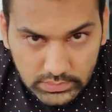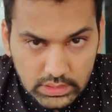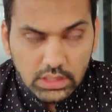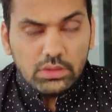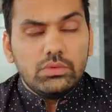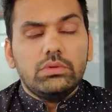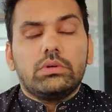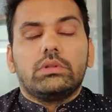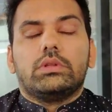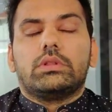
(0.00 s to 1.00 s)
Now
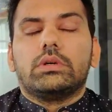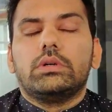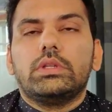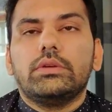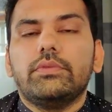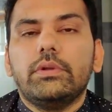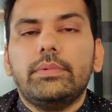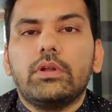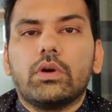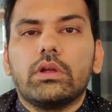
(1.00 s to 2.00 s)
the third thing we'll
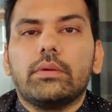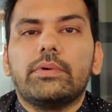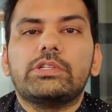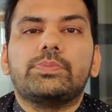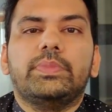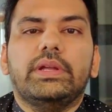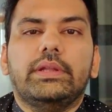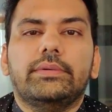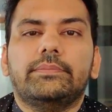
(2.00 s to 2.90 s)
be talking about speed.